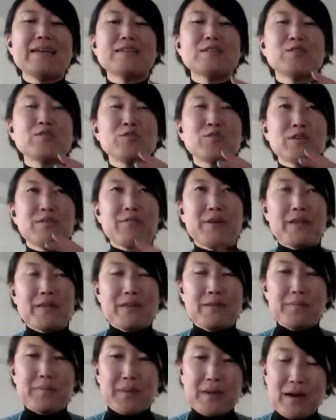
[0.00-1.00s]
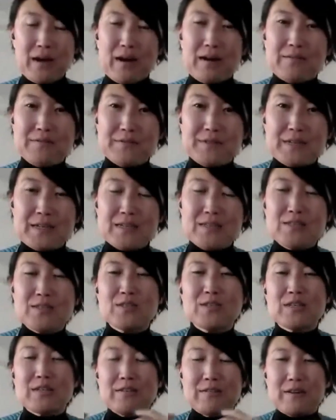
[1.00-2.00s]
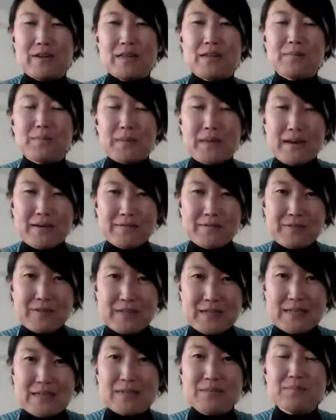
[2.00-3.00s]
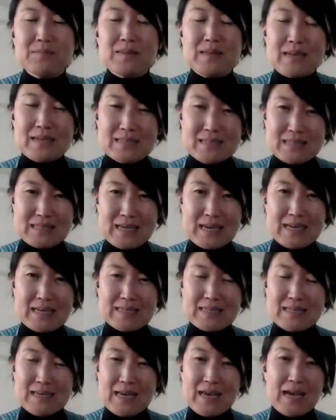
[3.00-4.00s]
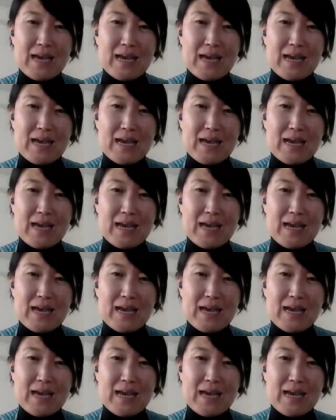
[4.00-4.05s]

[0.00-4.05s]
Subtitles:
to develop the confidence, to develop that freedom that says,